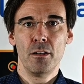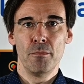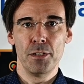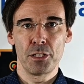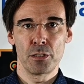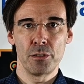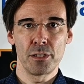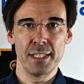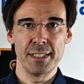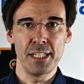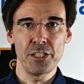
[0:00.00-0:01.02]
With
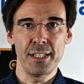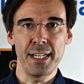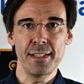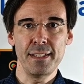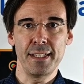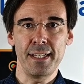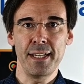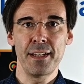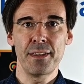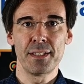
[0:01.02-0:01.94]
colocalization NTA,